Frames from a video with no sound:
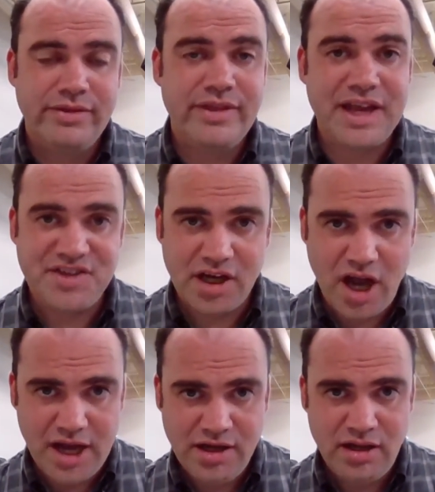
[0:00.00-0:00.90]
That's a
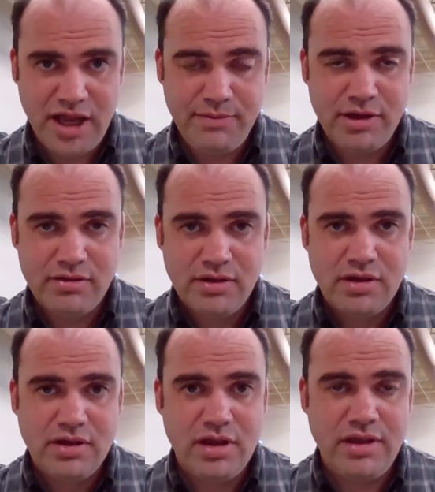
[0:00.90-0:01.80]
God claim.
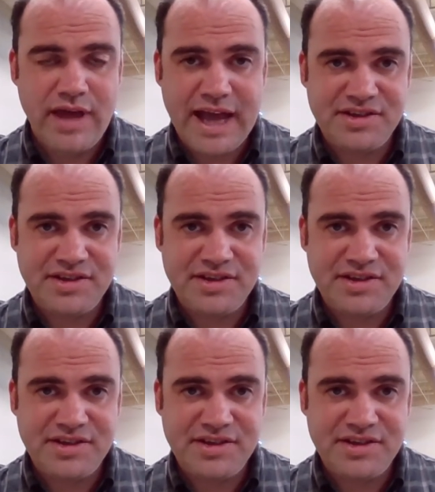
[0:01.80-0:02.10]
If